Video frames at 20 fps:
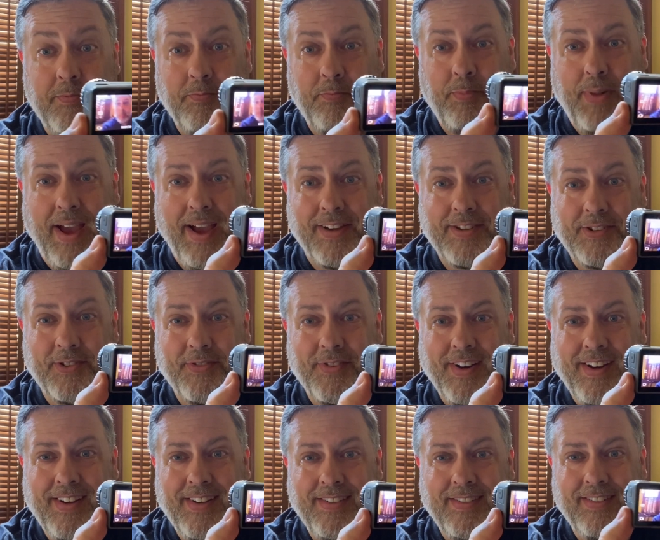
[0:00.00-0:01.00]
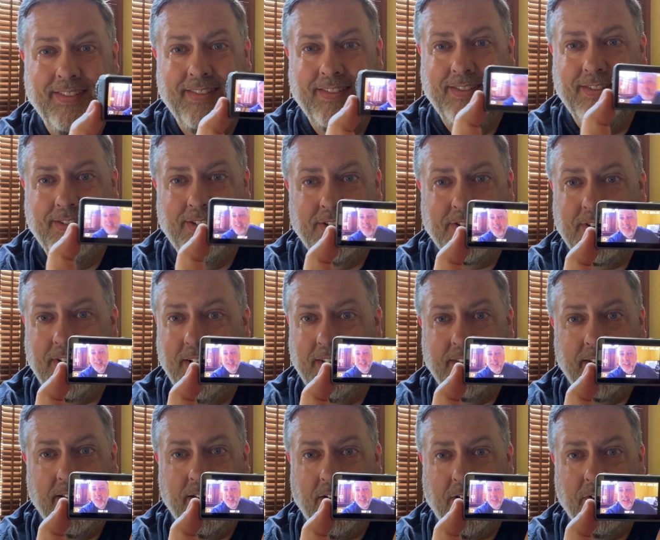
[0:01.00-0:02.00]
back screen, just like
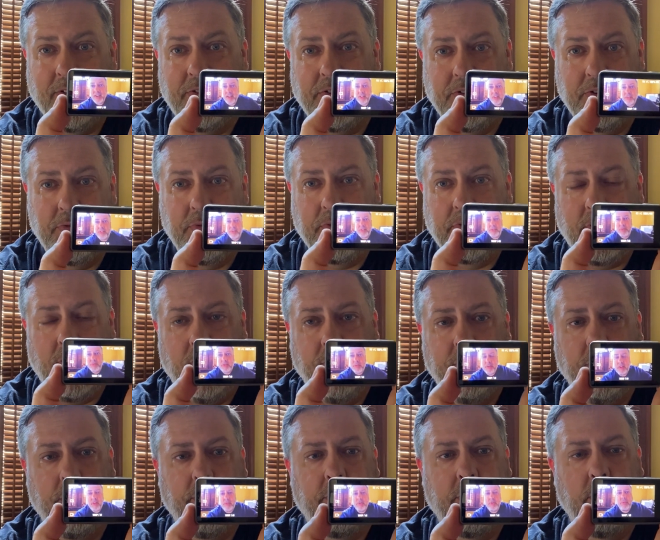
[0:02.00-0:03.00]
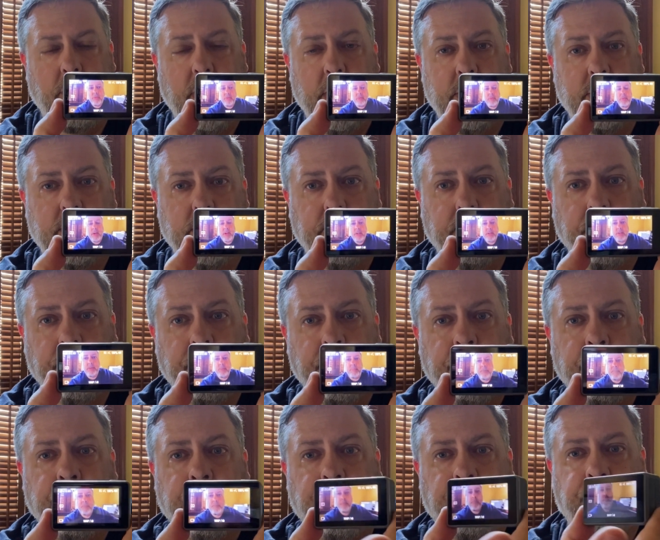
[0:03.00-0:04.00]
they all do, with all of your information.
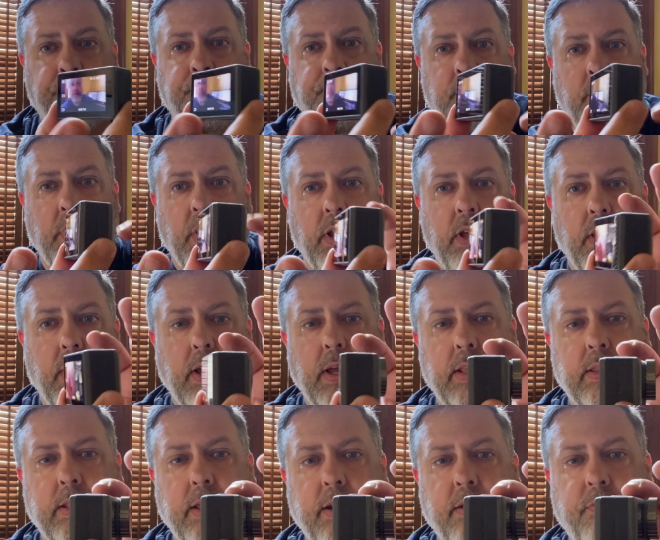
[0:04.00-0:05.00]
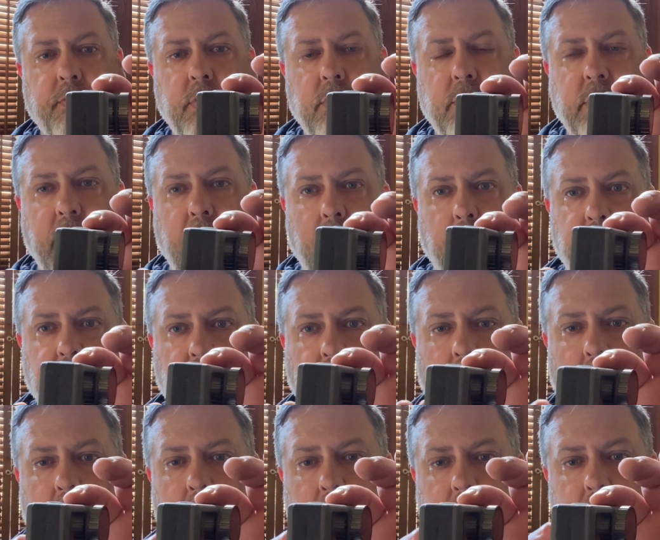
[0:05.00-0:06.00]
And then if you tap
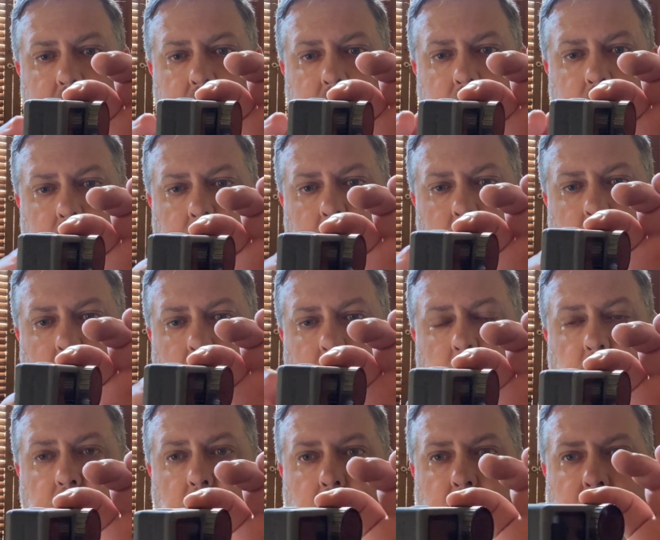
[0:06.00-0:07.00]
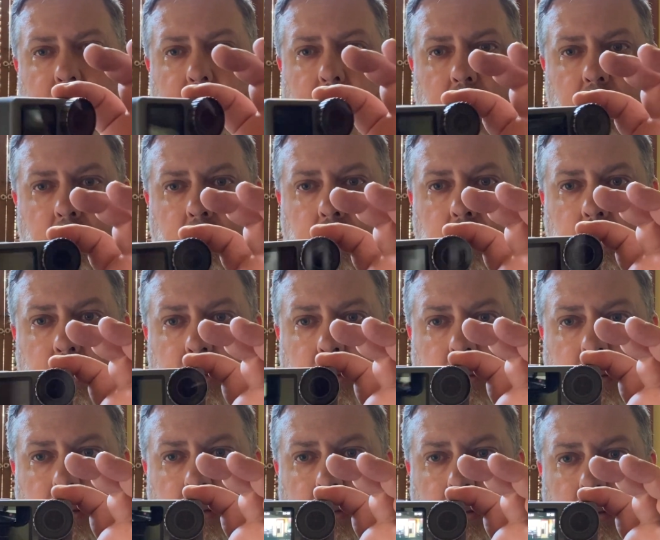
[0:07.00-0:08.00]
twice on the back,
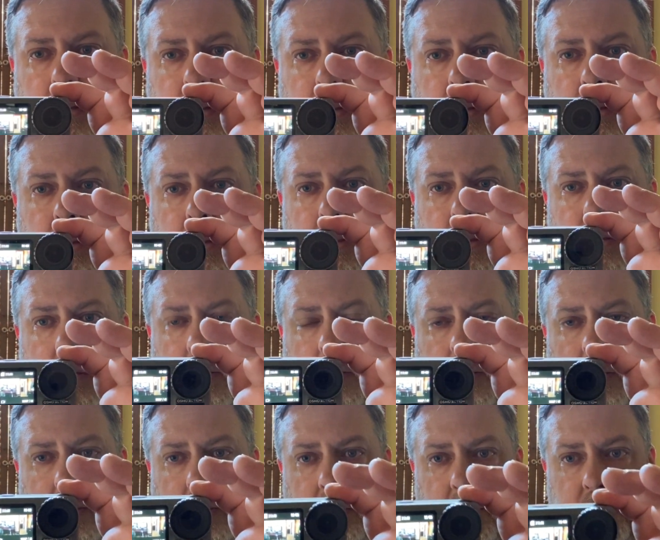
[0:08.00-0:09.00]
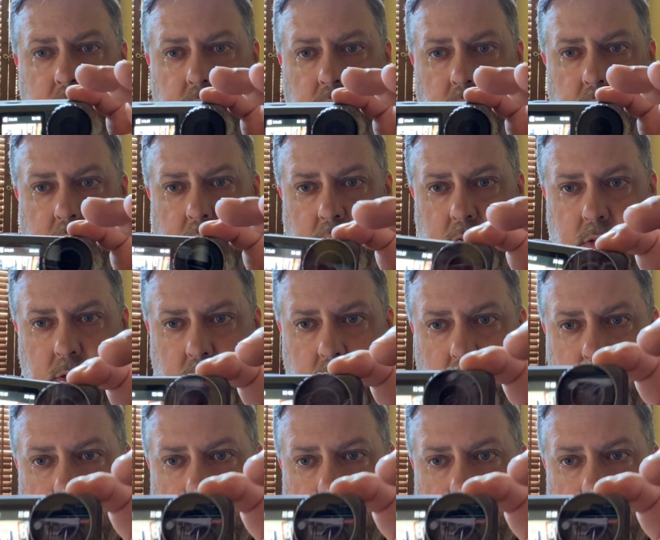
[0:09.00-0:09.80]
it'll switch.